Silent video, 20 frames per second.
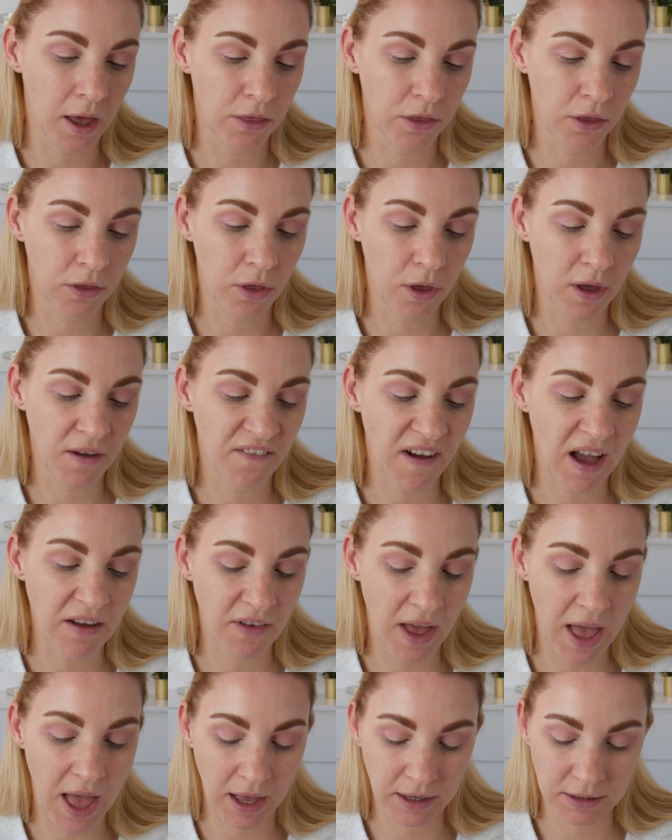the
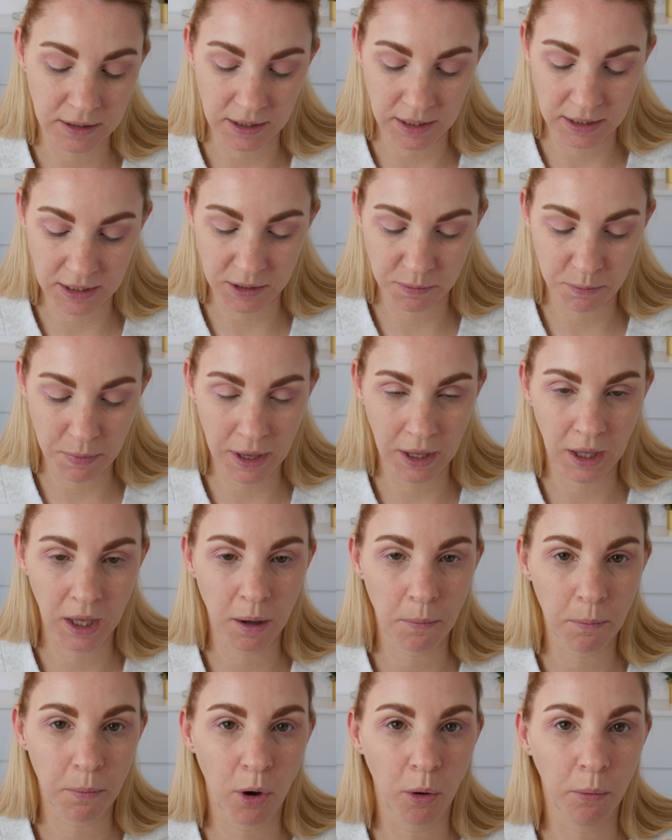35X, and this is
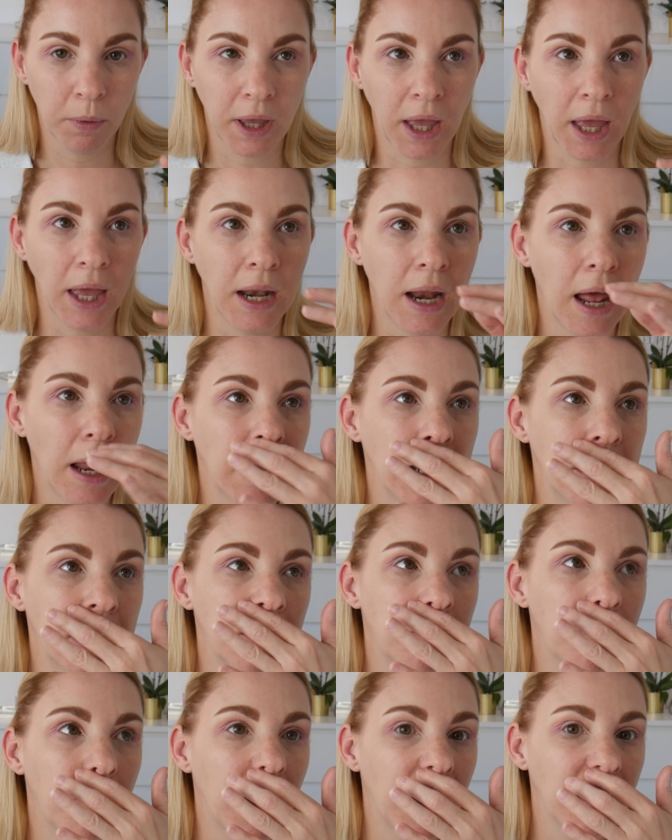Big Pumpkin, and I
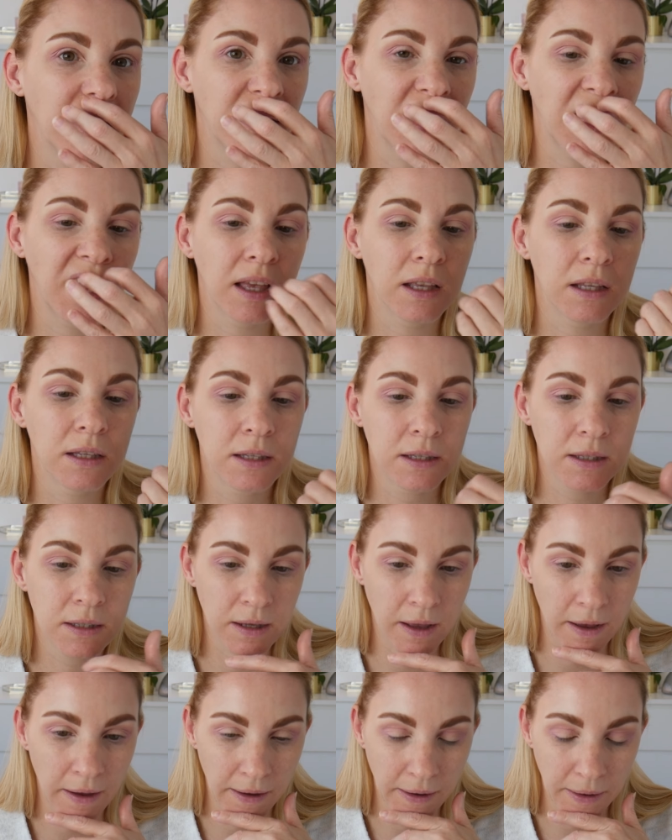did buy this,
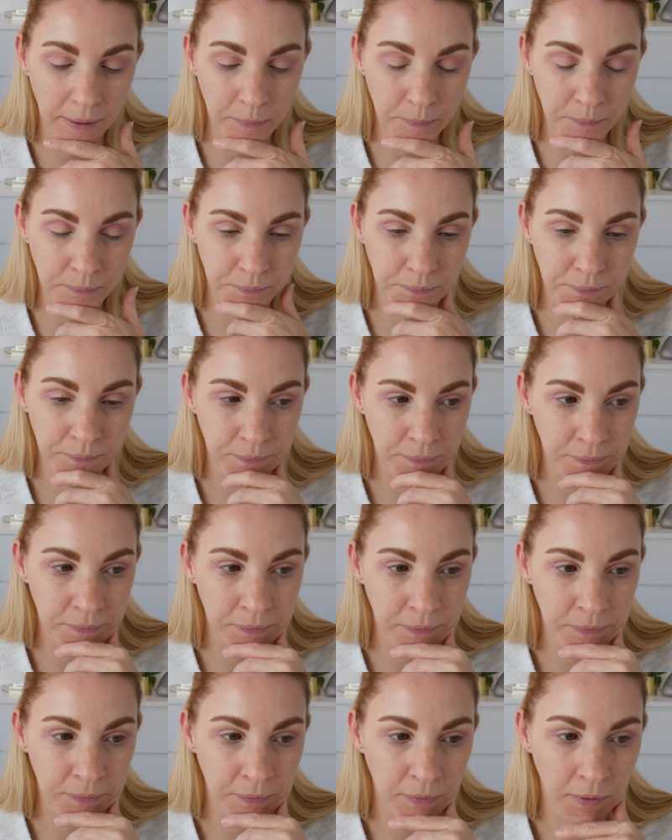
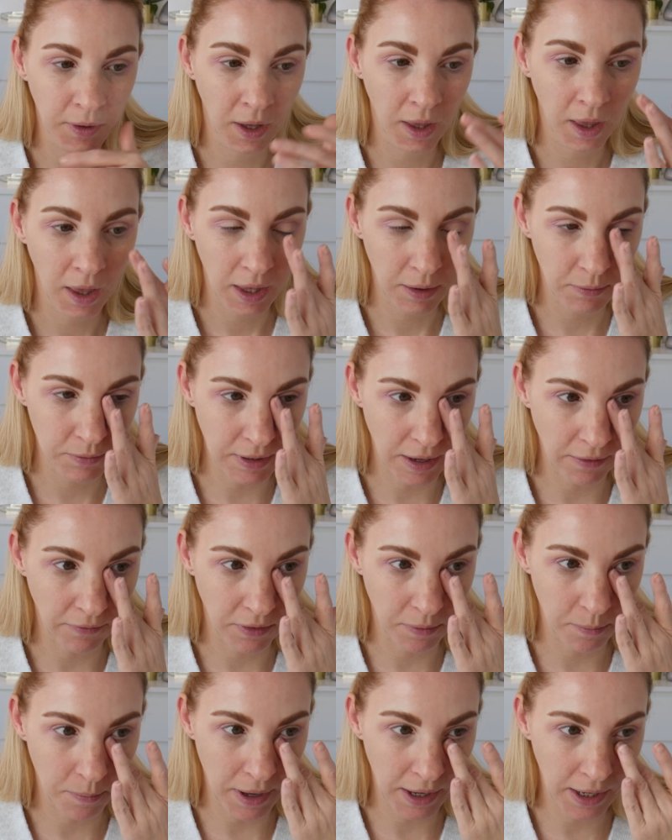it was either
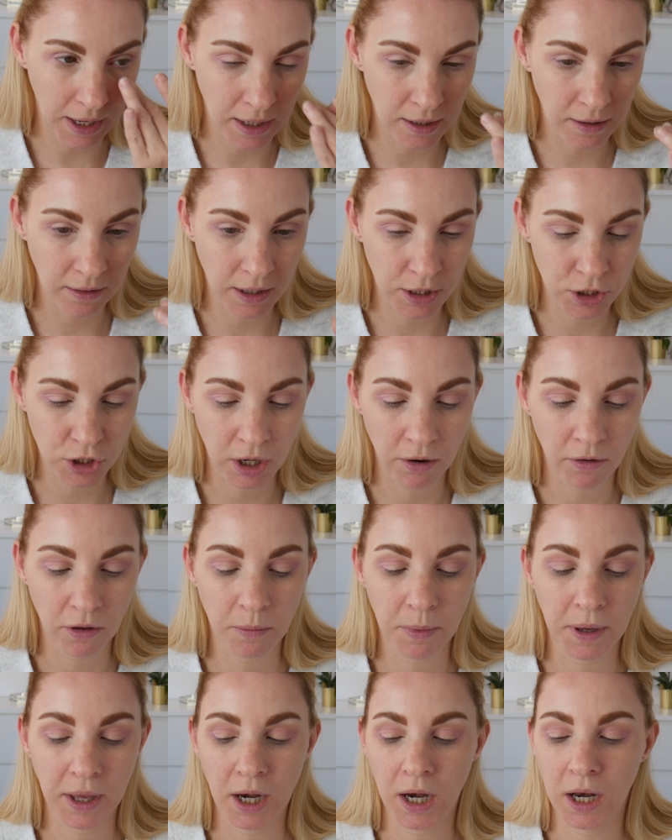the back end of last year or the
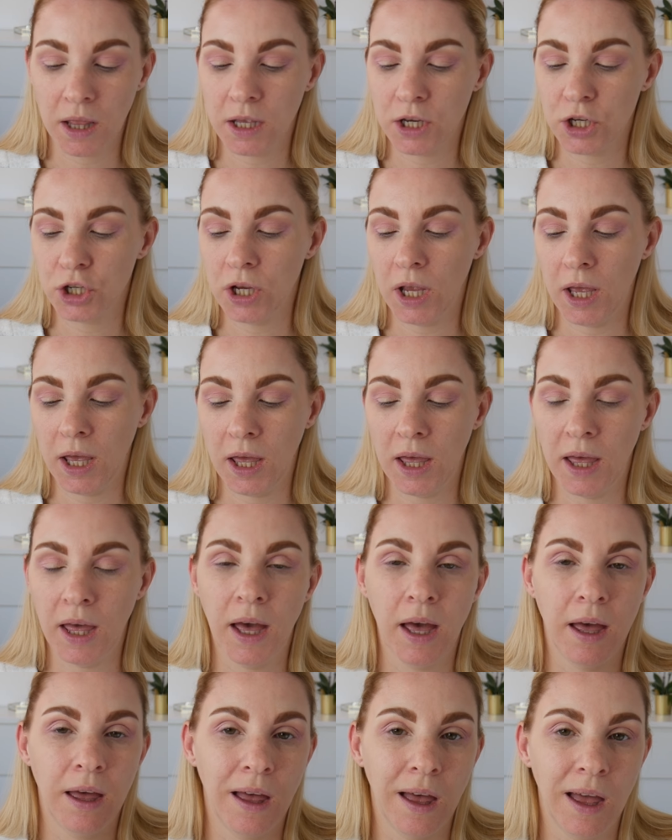beginning of this year,
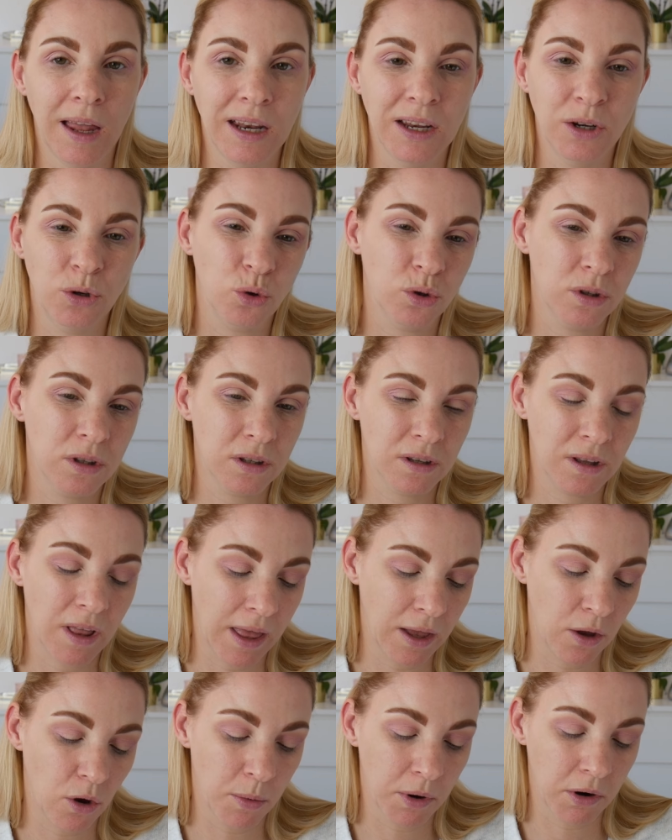and it does
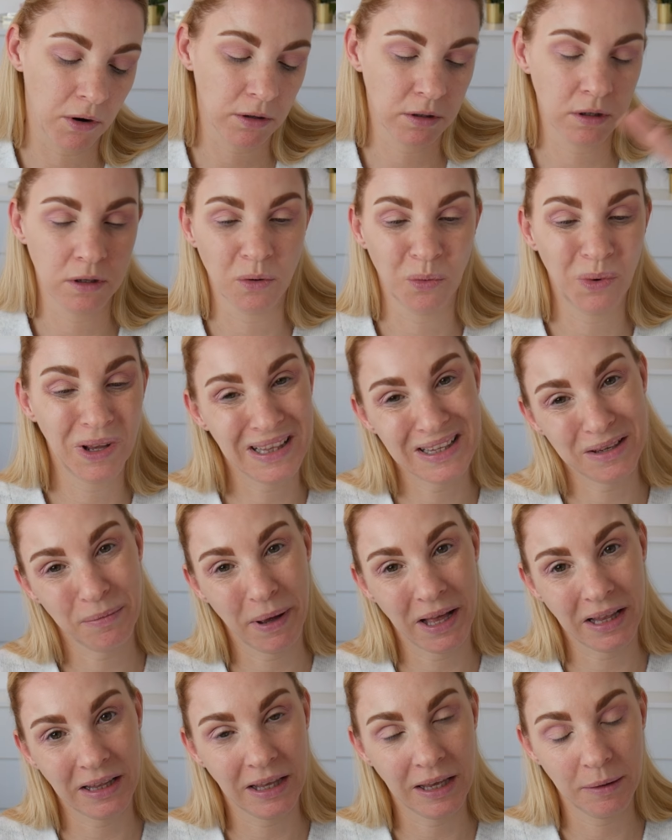like come across as a winter
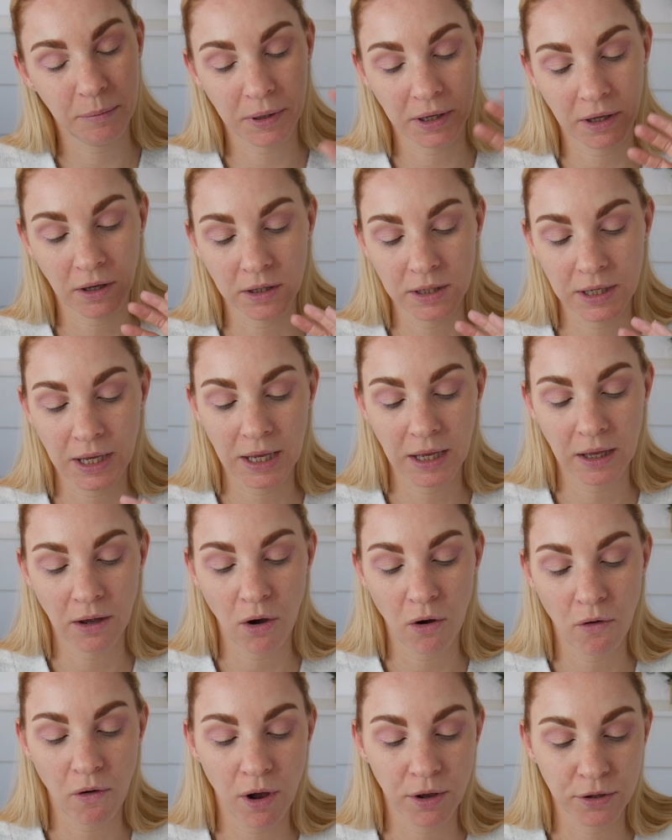palette
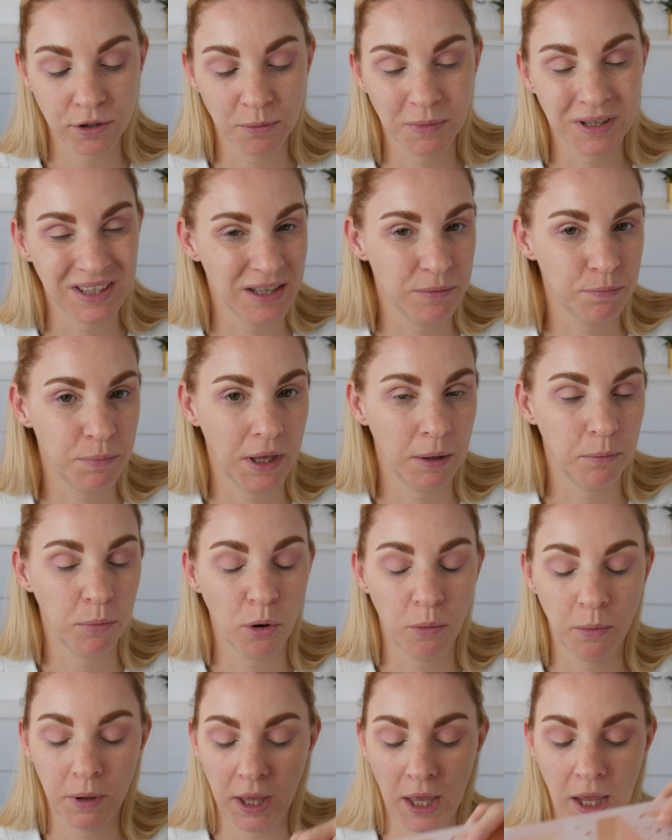or autumn because it's Big
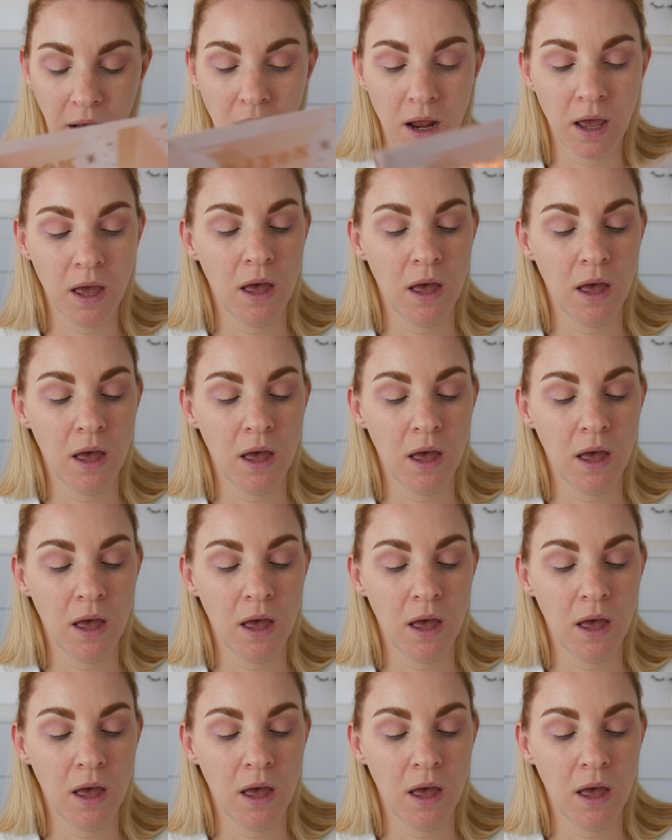Pumpkin,